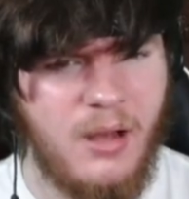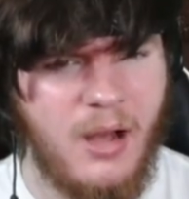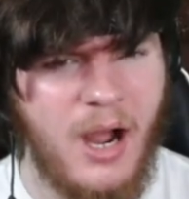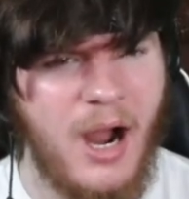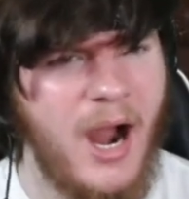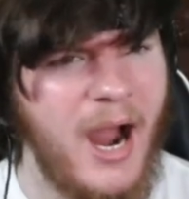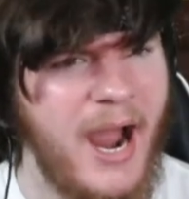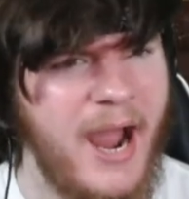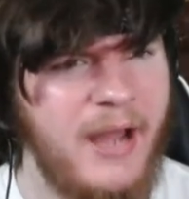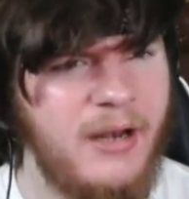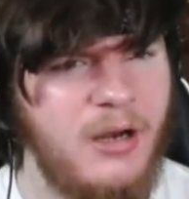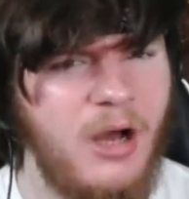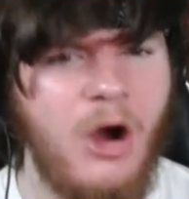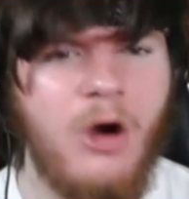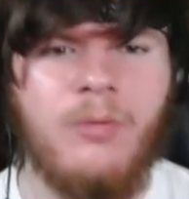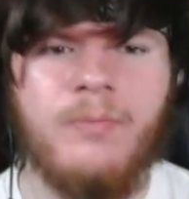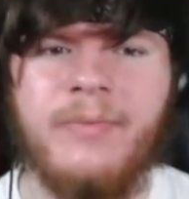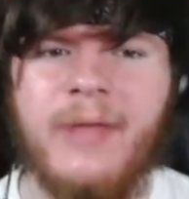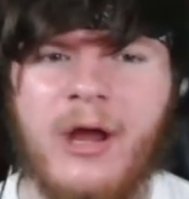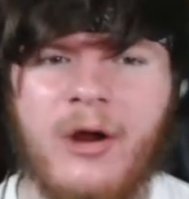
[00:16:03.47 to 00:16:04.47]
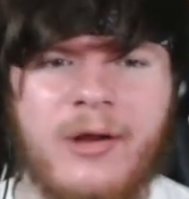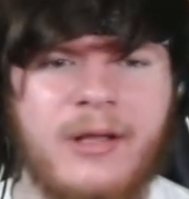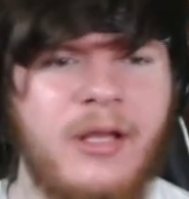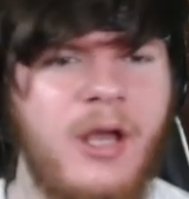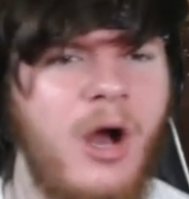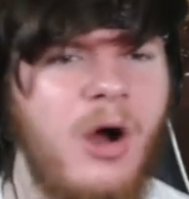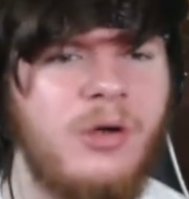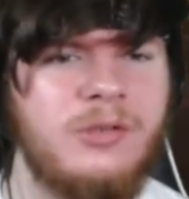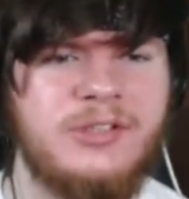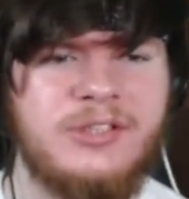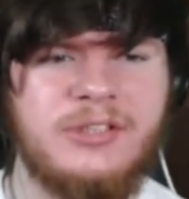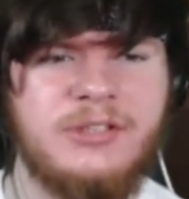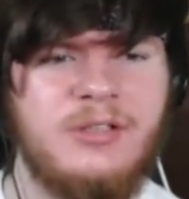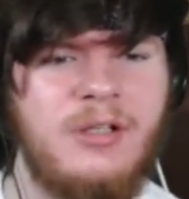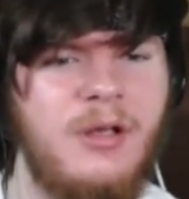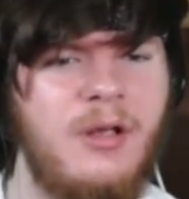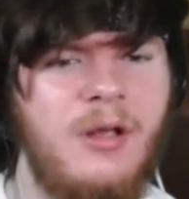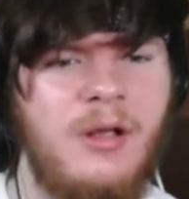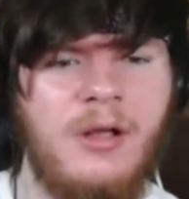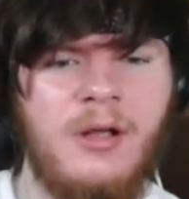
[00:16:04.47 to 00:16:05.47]
Alright, oh, there he goes.
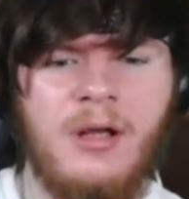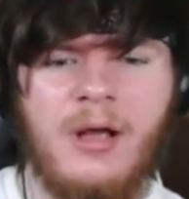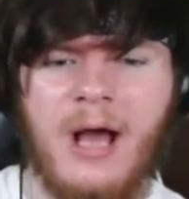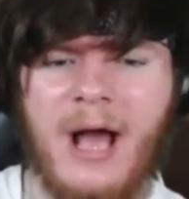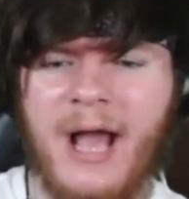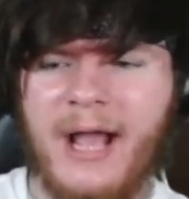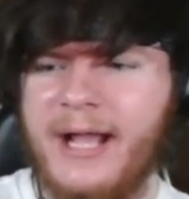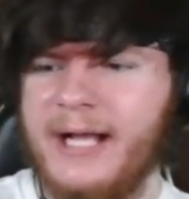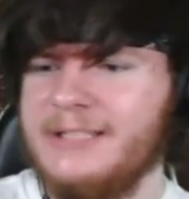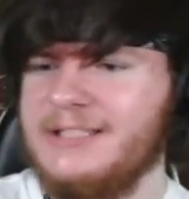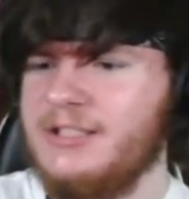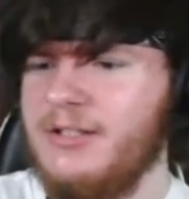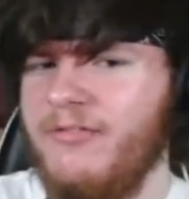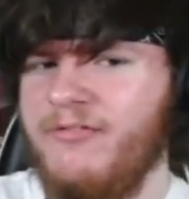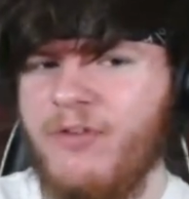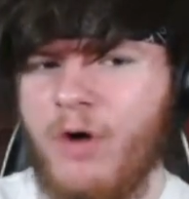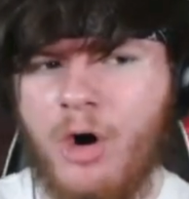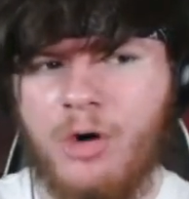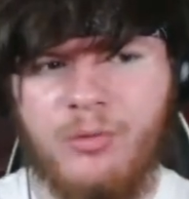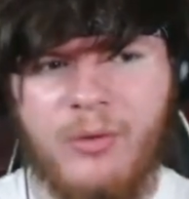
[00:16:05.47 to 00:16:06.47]
I guess the phone